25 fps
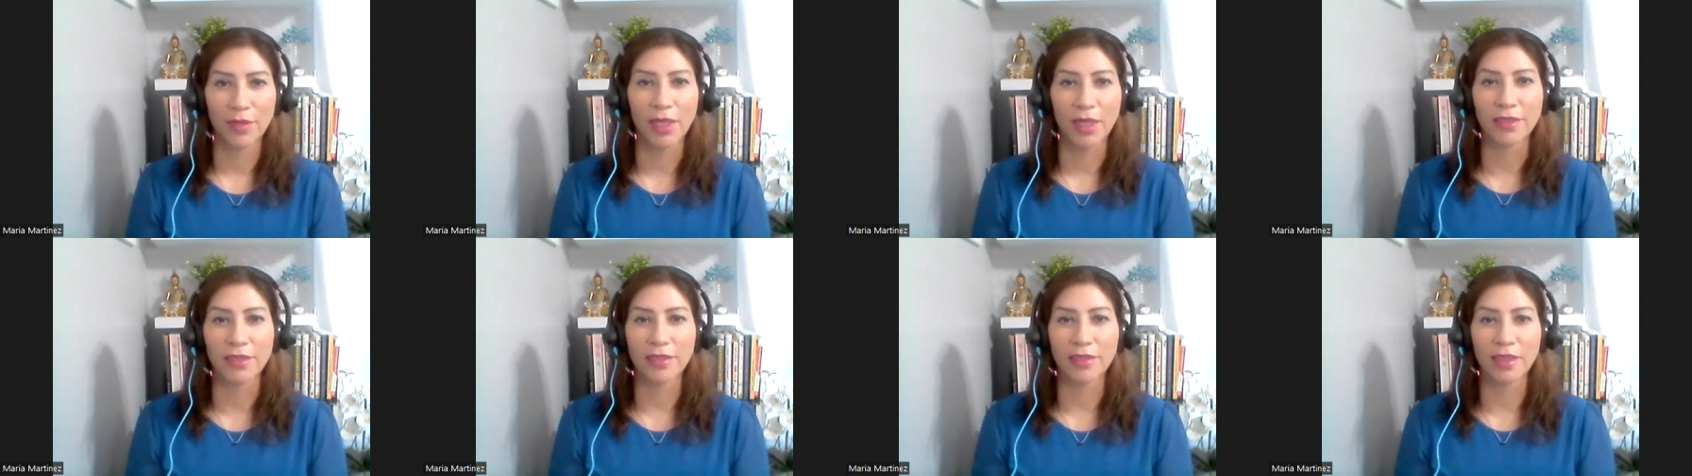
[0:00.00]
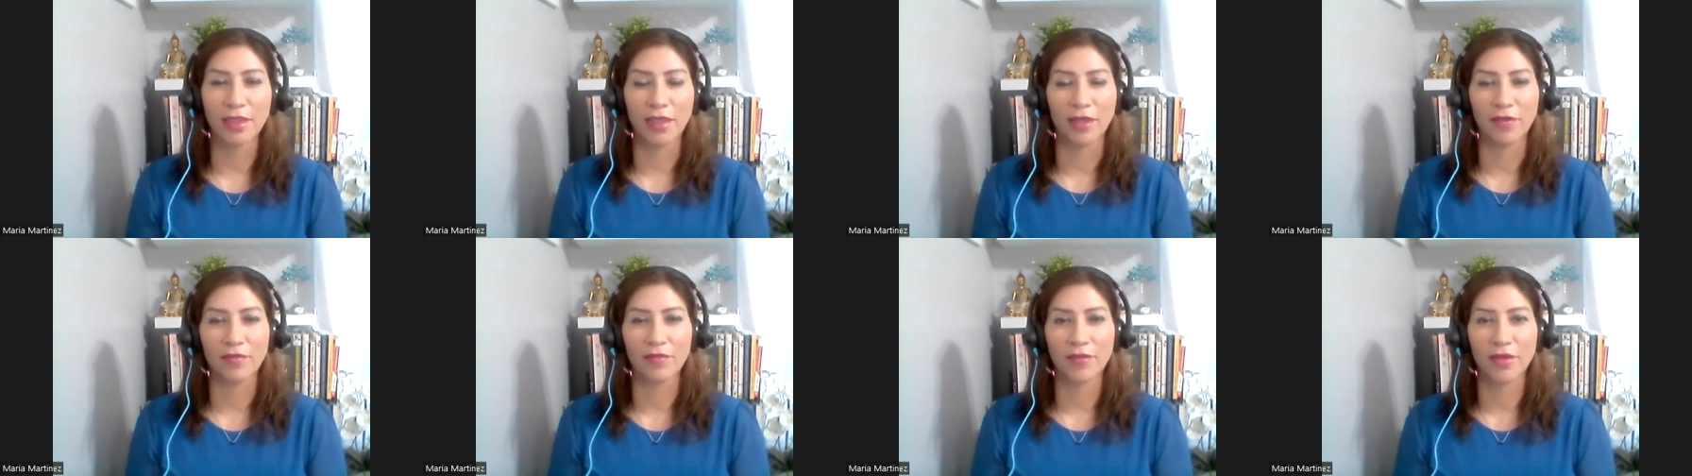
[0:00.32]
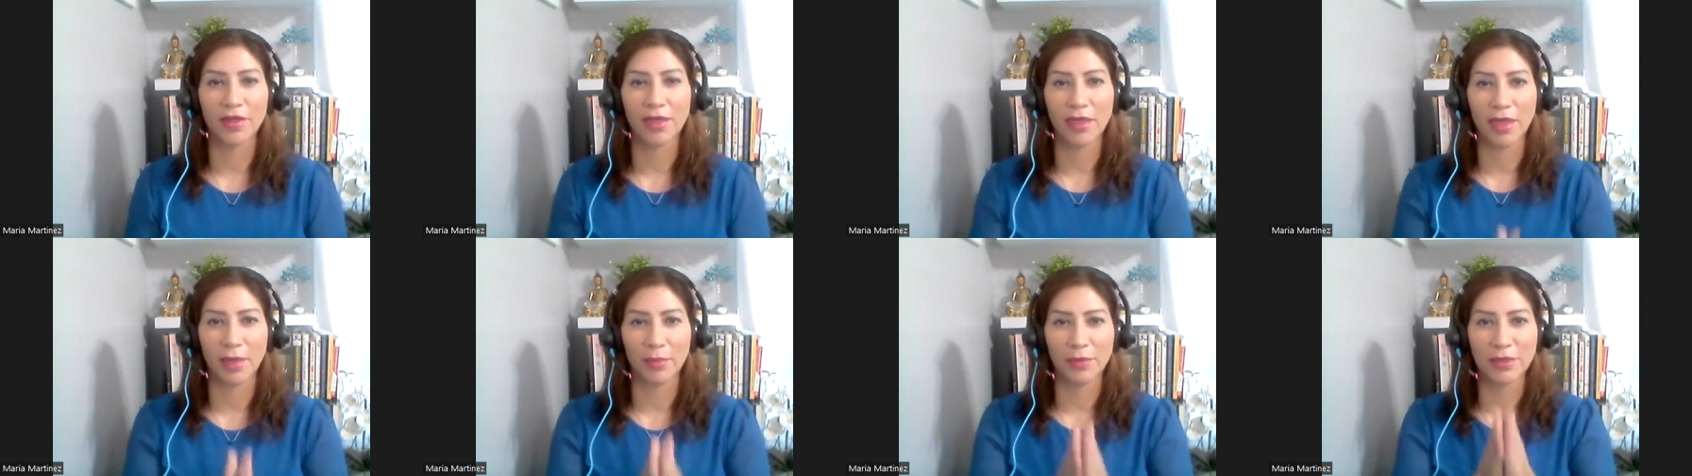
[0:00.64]
Lots of love.
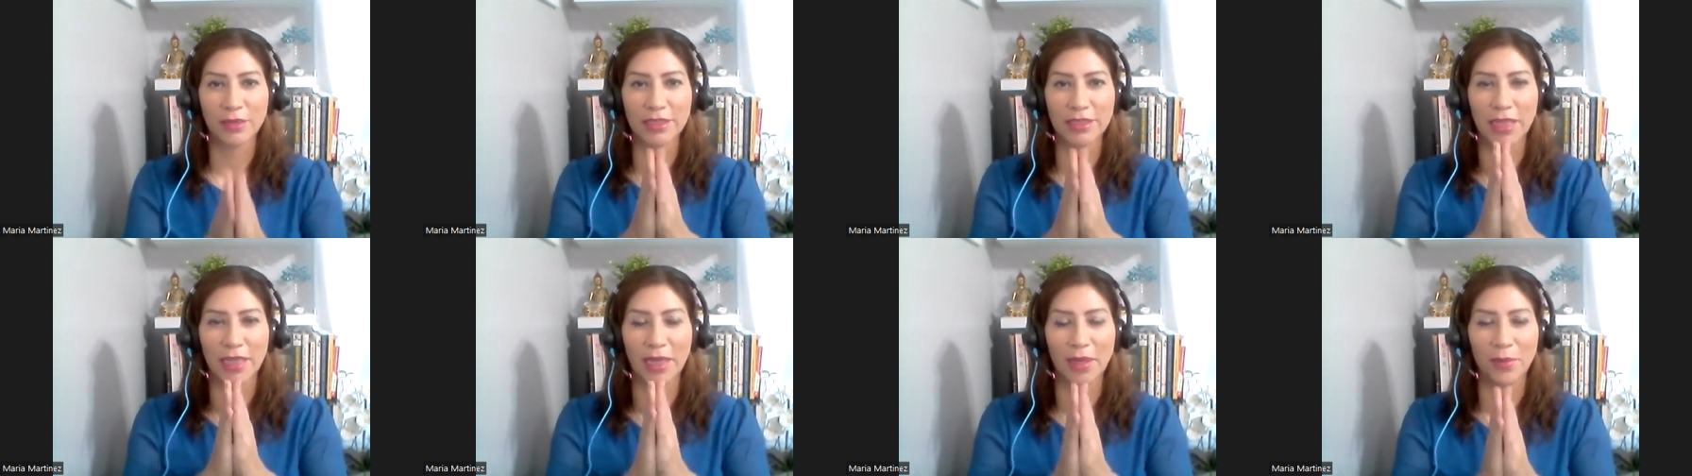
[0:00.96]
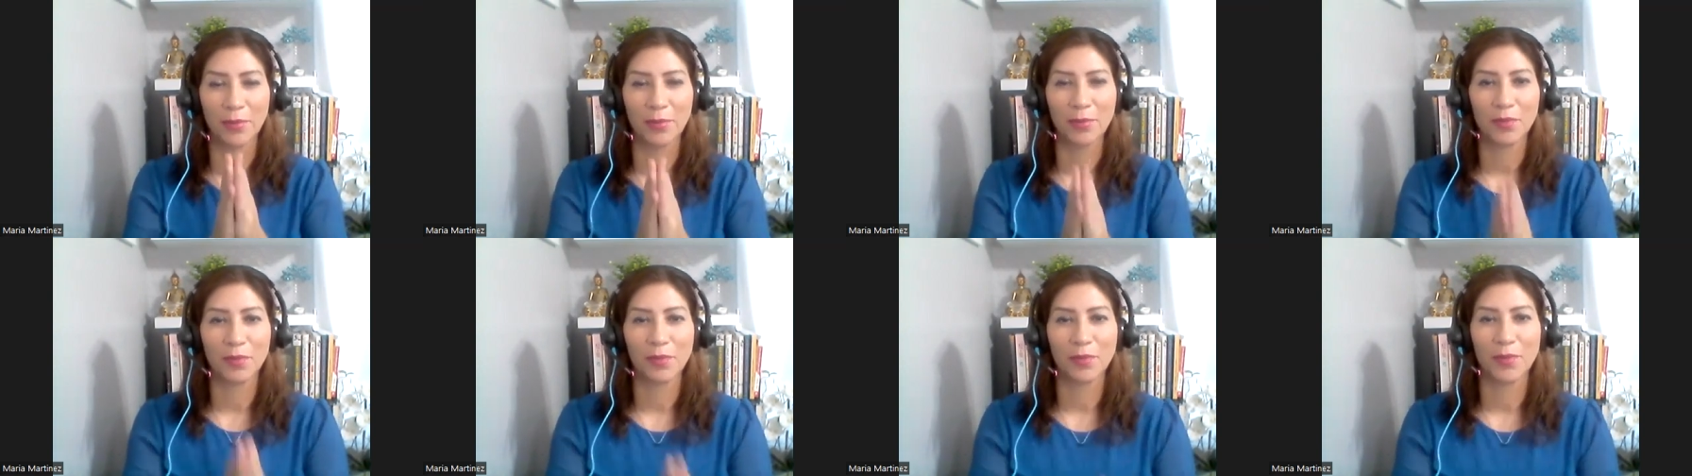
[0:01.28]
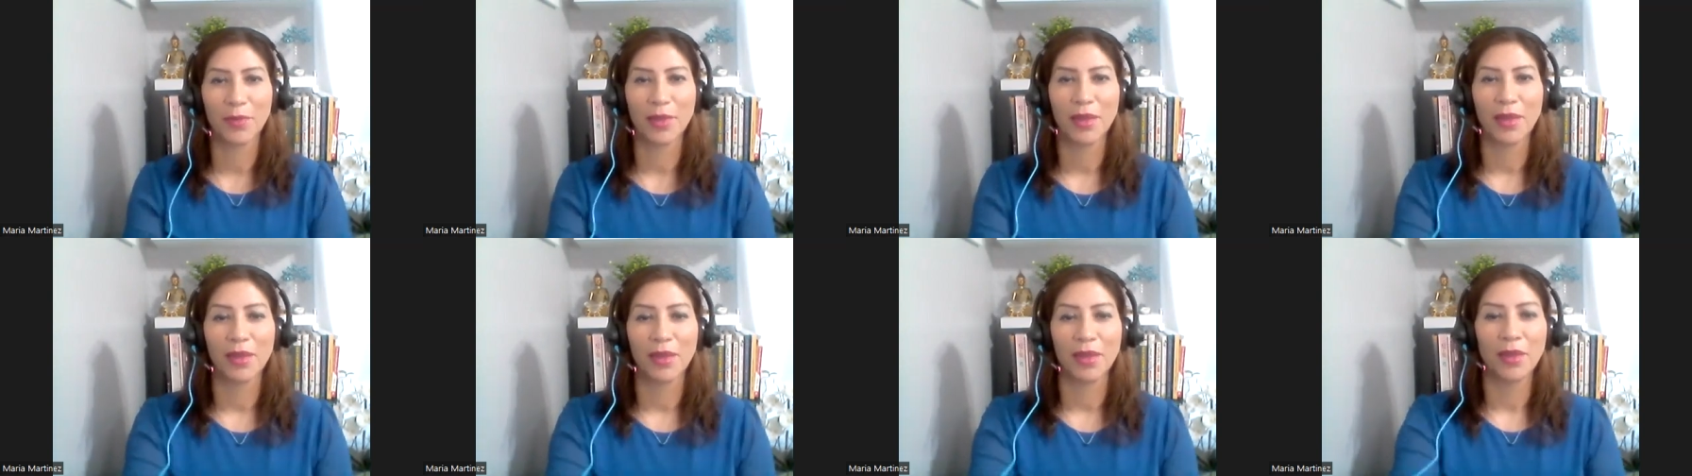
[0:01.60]
Namaste.
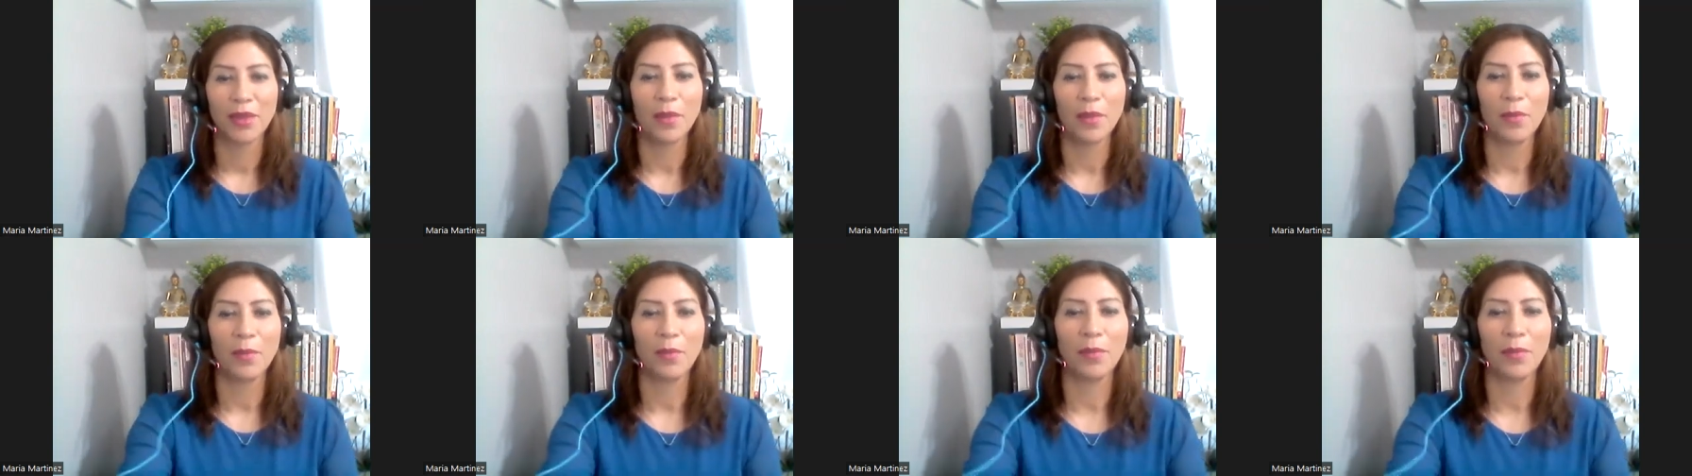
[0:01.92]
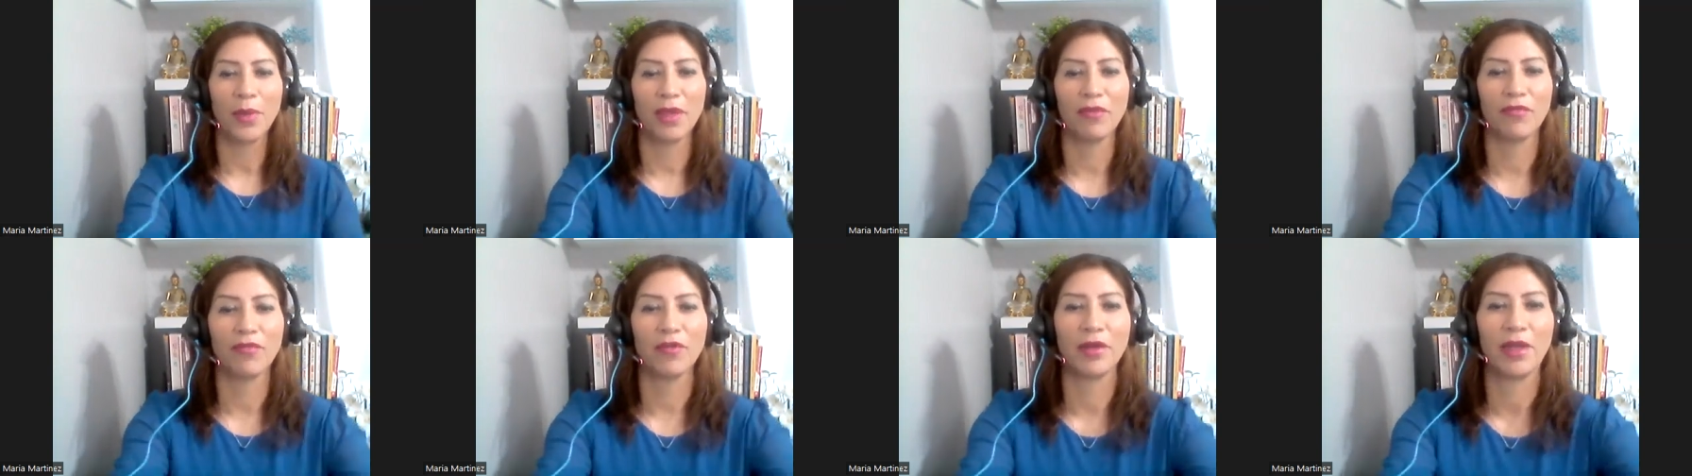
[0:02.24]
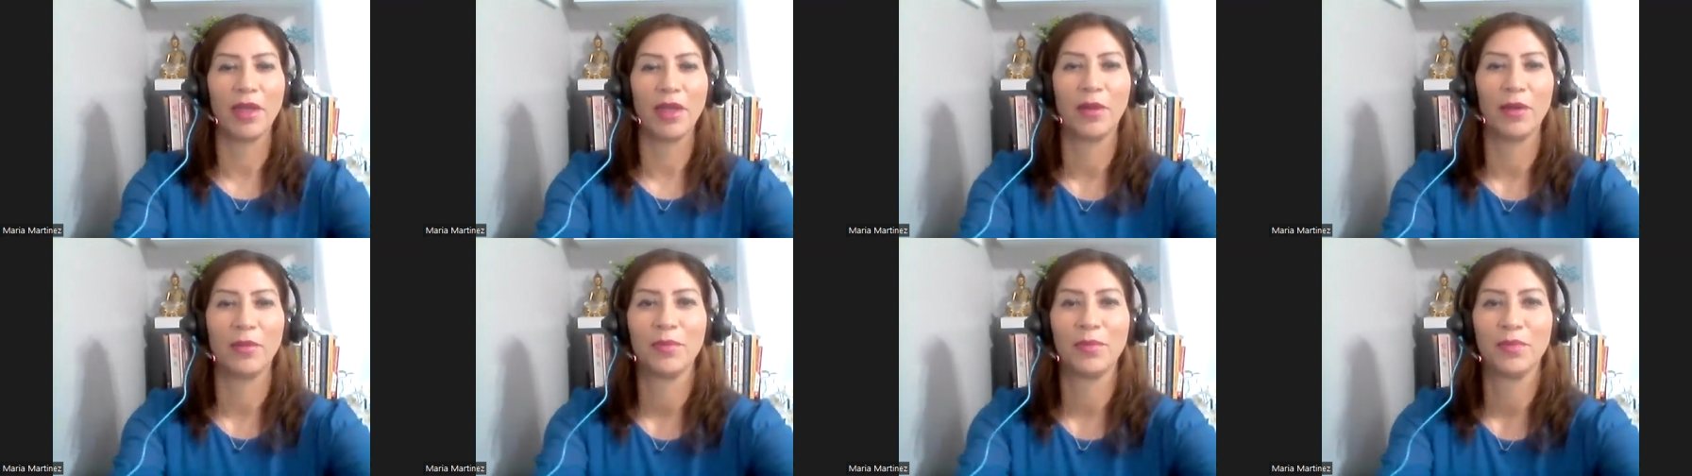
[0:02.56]
Bye for
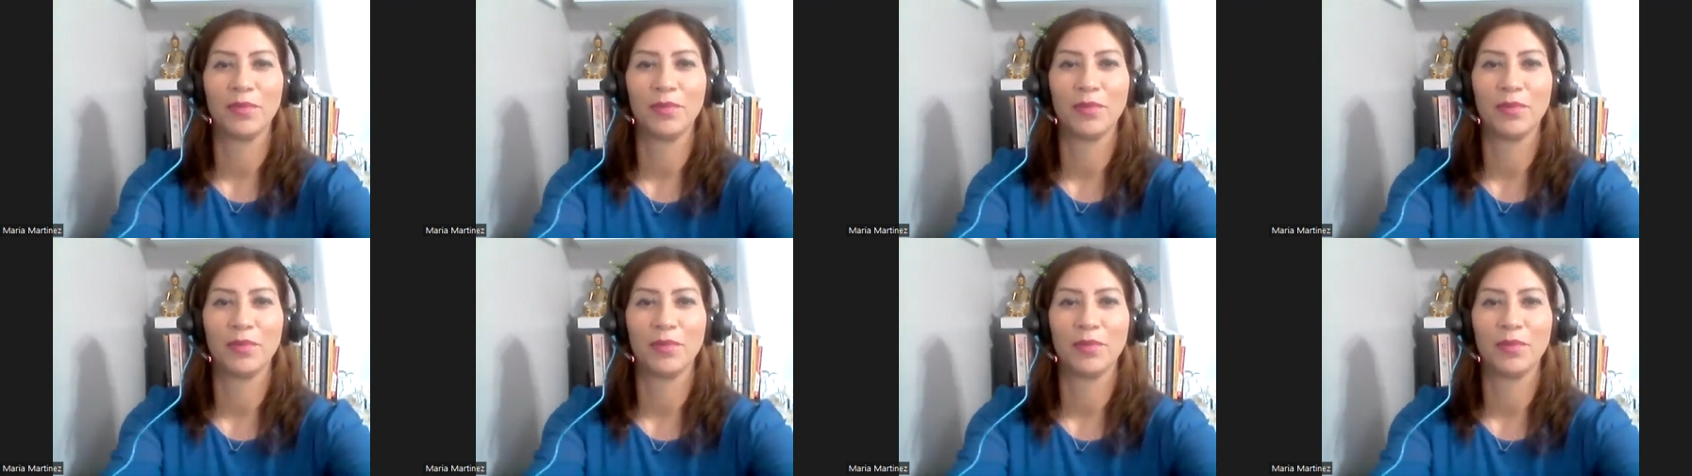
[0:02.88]
now.